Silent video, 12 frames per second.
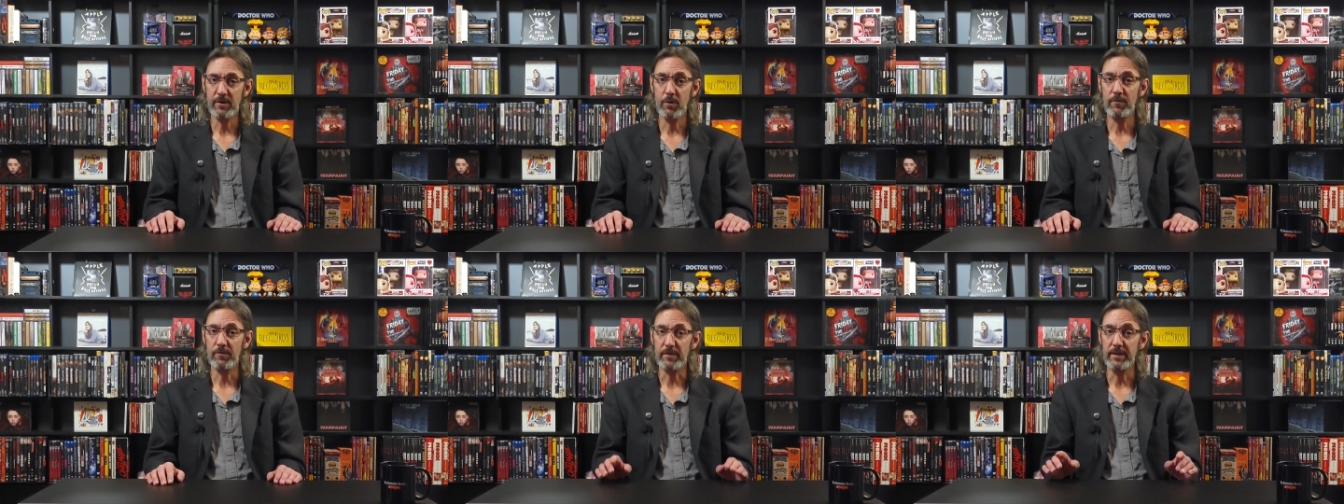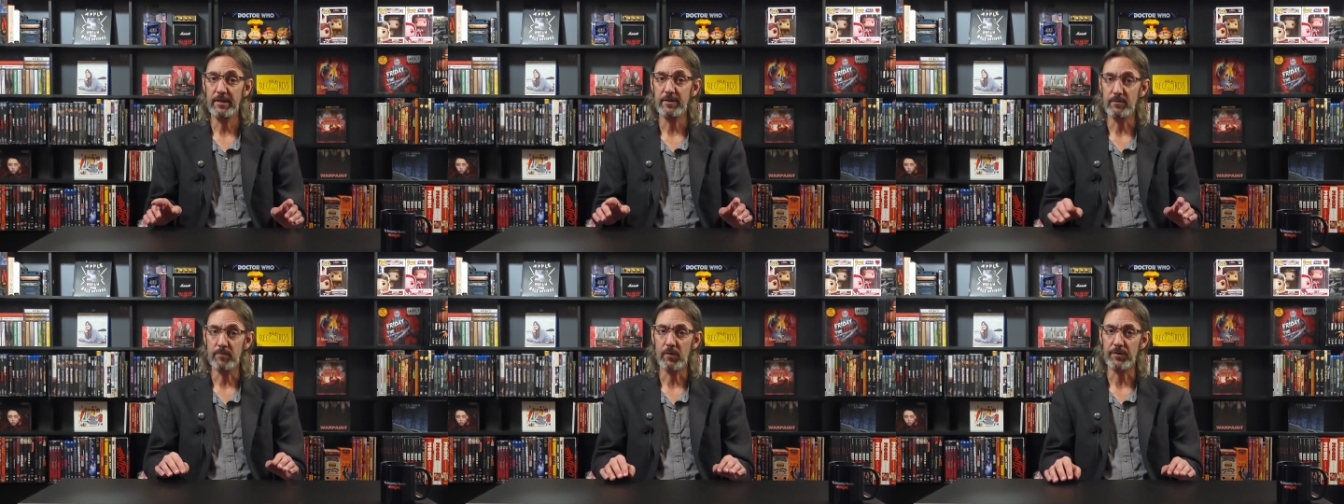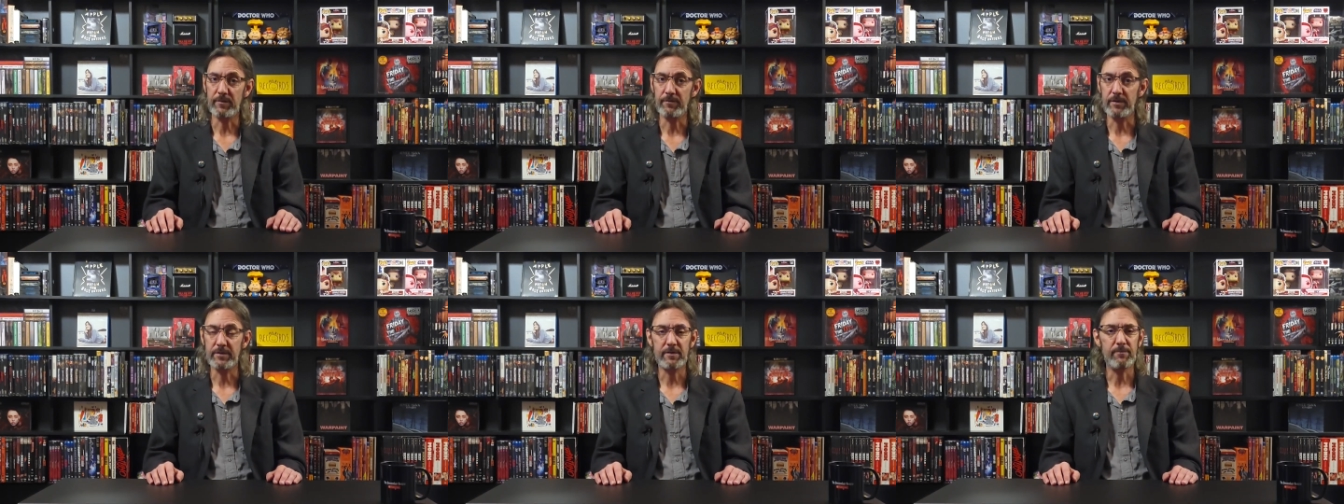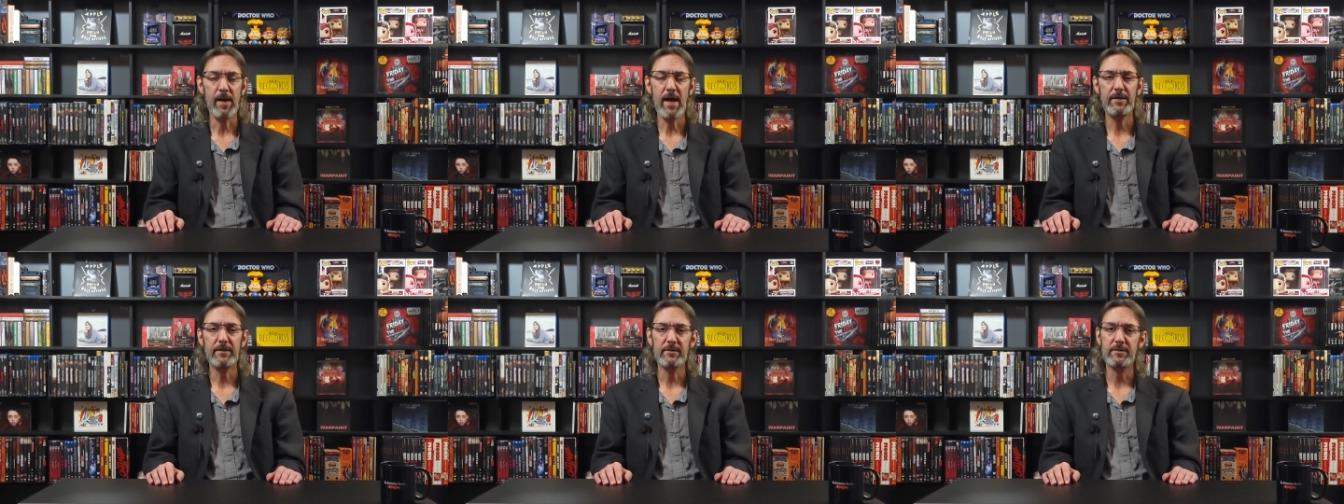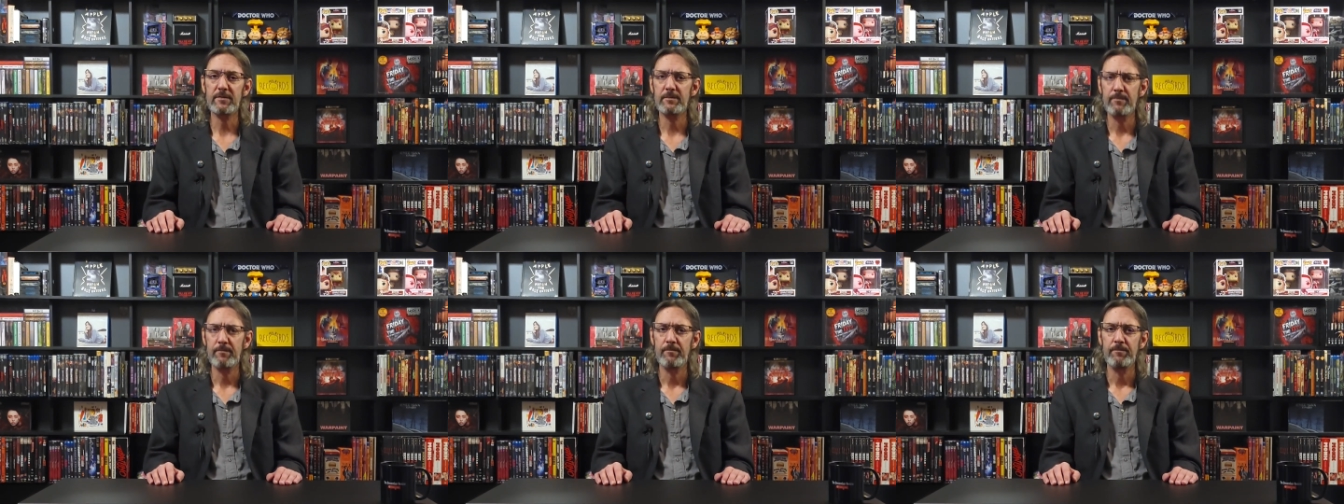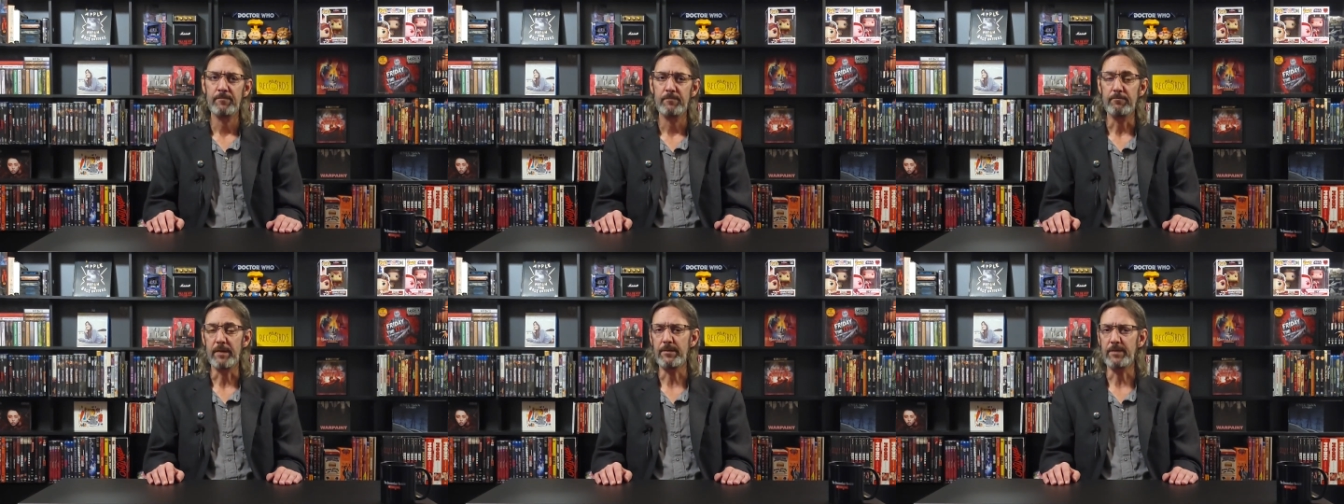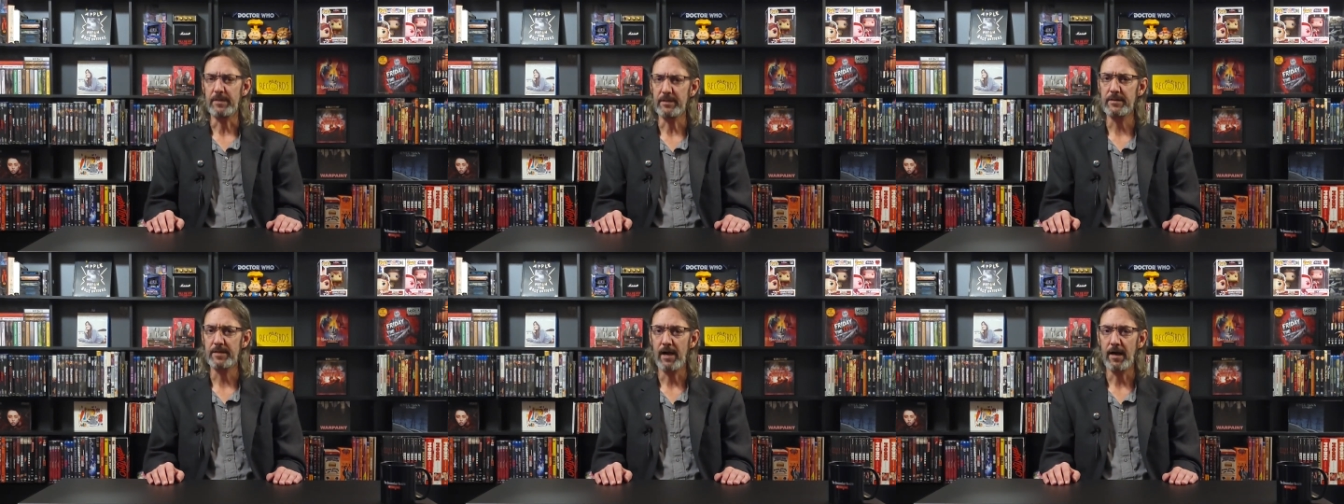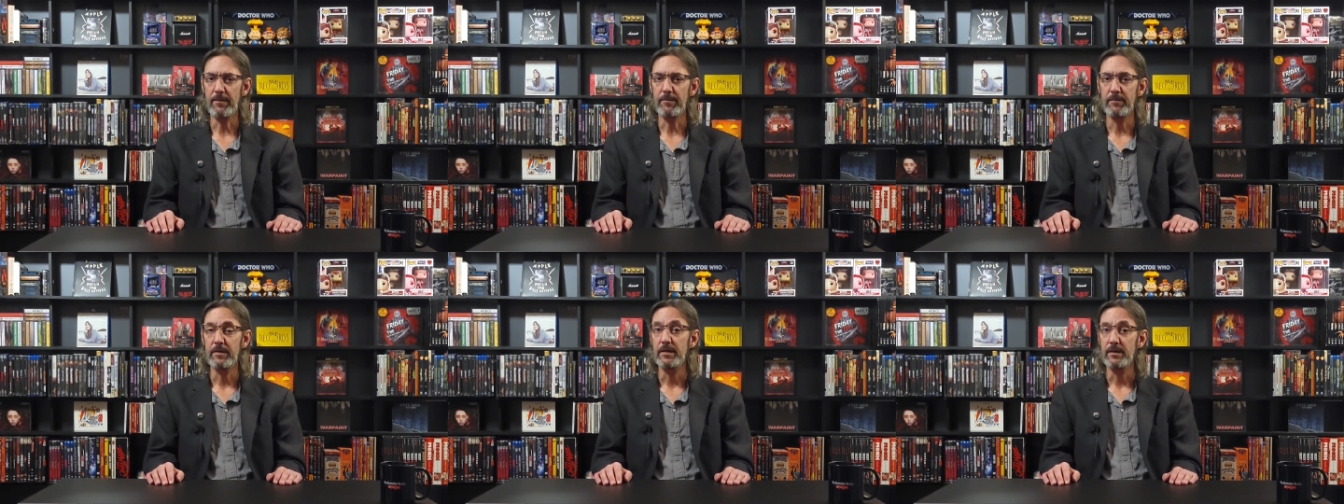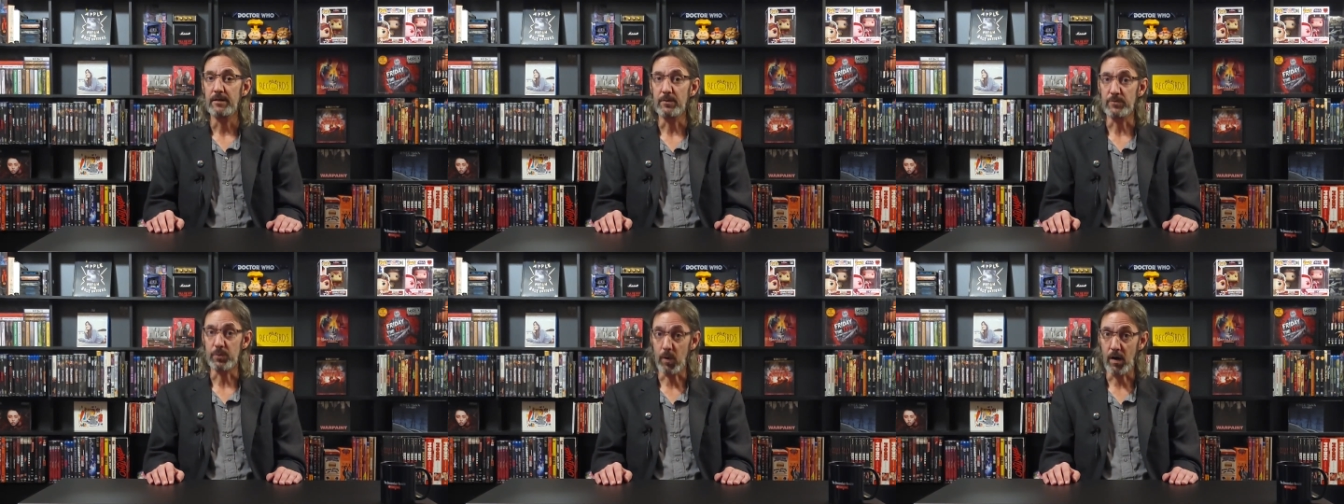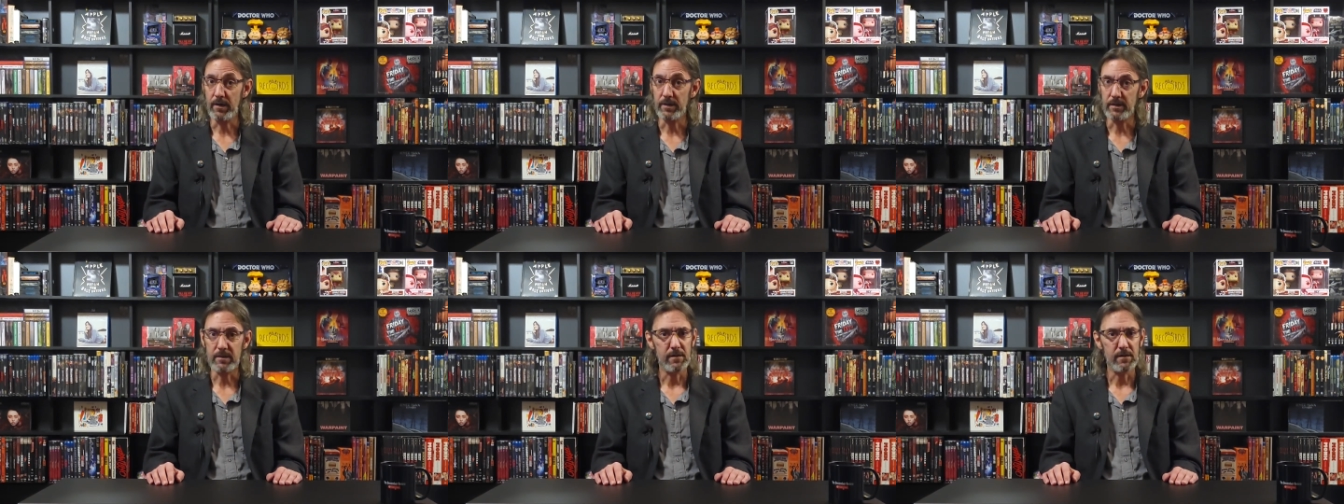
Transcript: over in the Multiverse of Madness. Maybe this time it was Wanda